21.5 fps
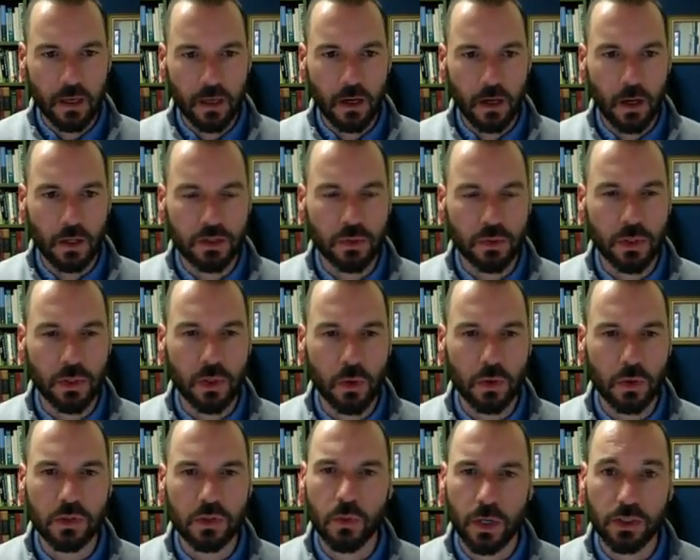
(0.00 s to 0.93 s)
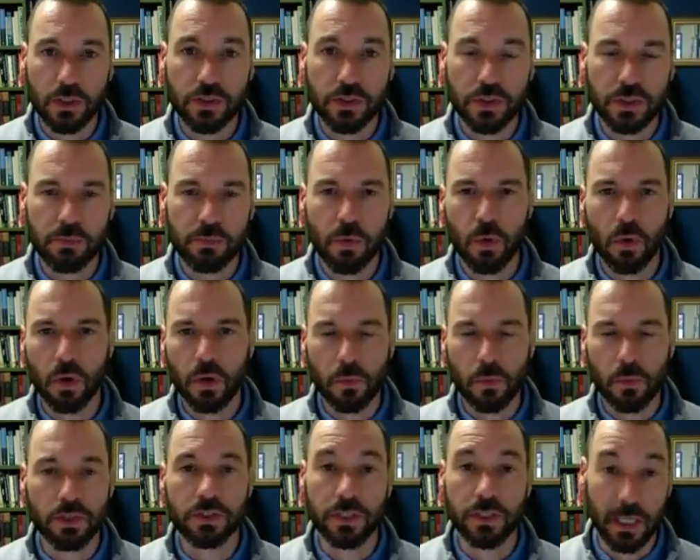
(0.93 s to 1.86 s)
Also a course questions board,
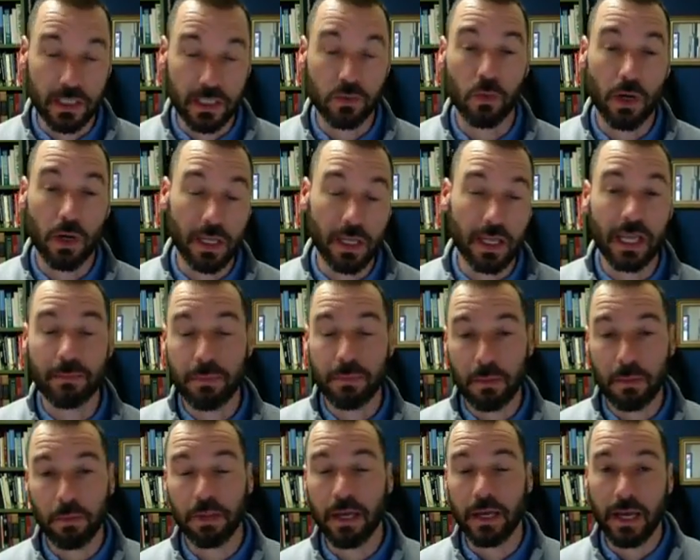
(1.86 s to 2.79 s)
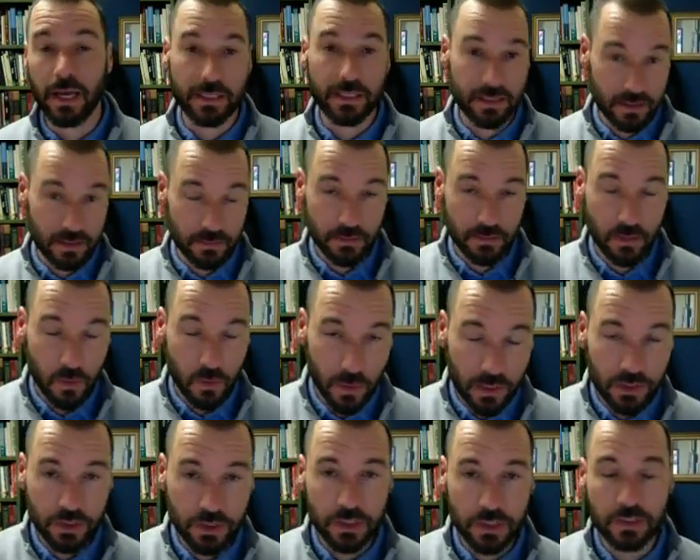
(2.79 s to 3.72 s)
which that's where I like people to ask
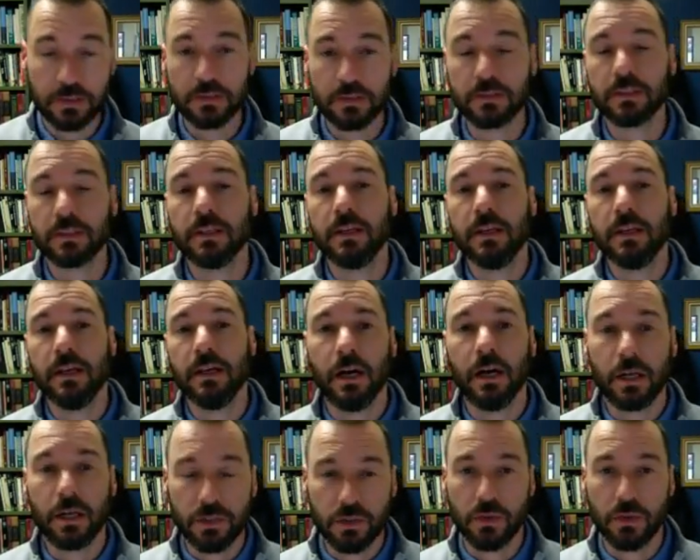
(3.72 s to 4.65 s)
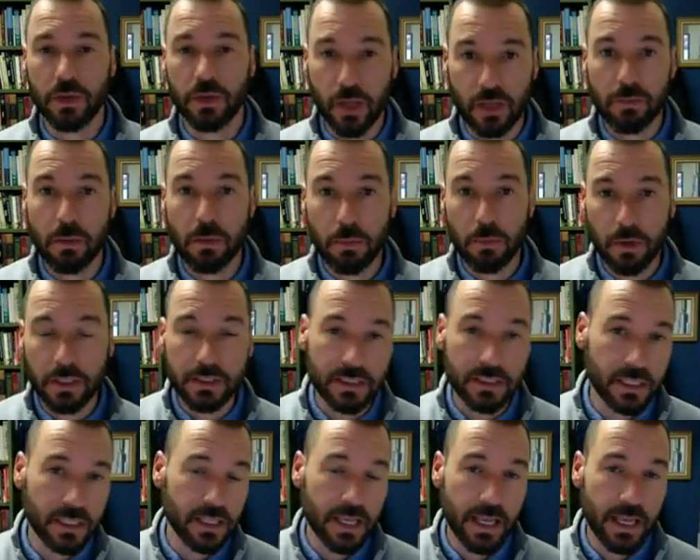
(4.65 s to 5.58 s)
questions so that other people can
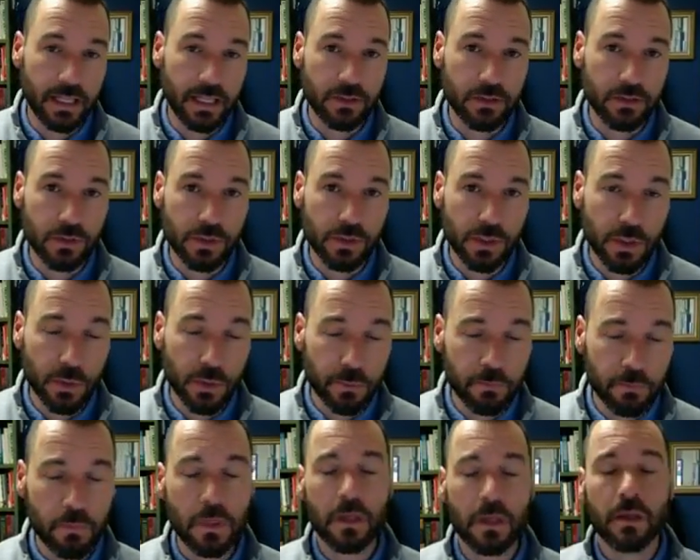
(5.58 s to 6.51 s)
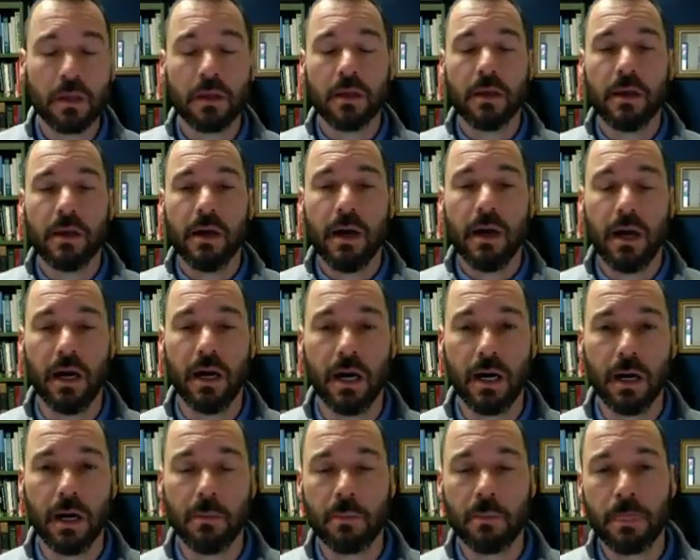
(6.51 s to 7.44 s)
see the answers too.
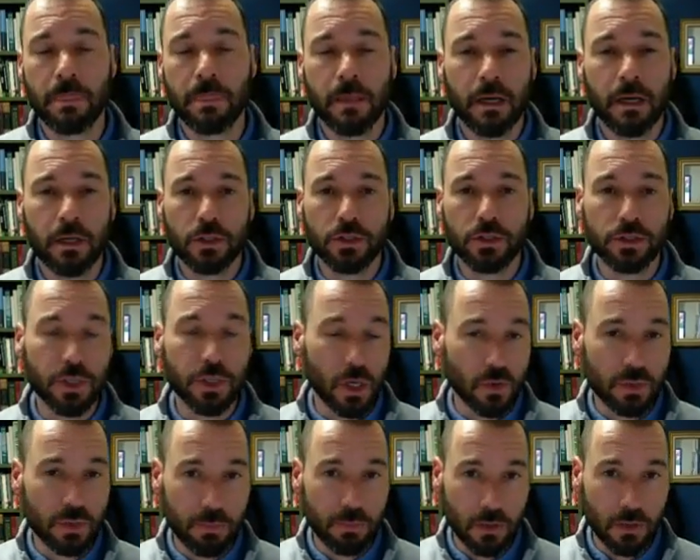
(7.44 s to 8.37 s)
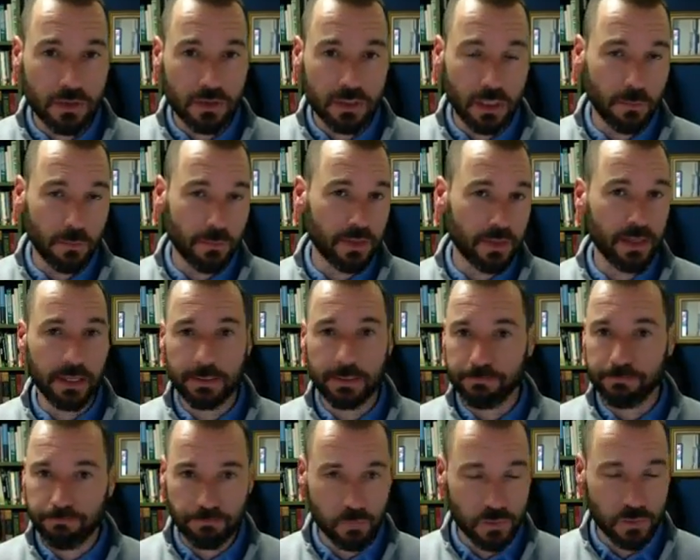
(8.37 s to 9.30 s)
Don't post
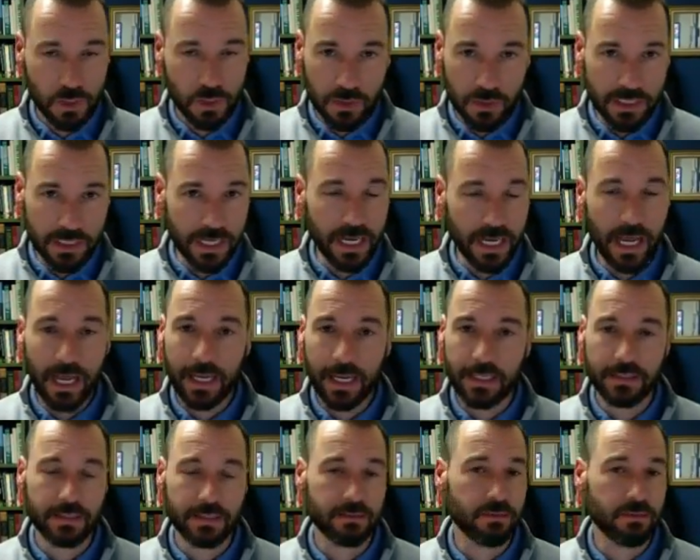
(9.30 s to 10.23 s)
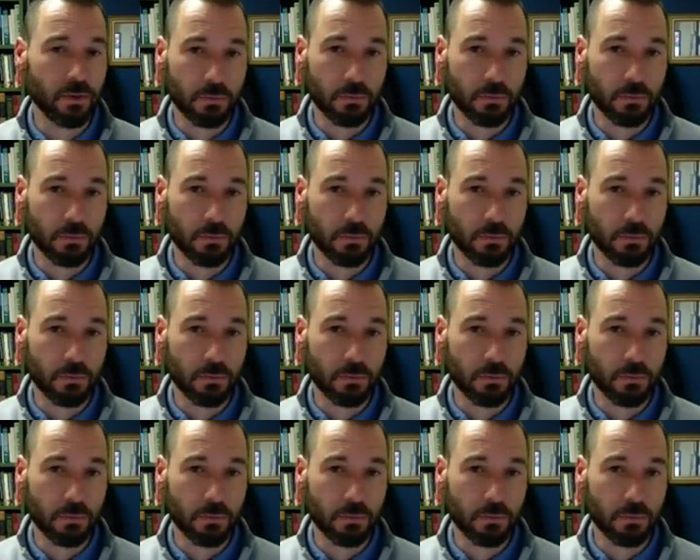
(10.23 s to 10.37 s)
something Tuesday night,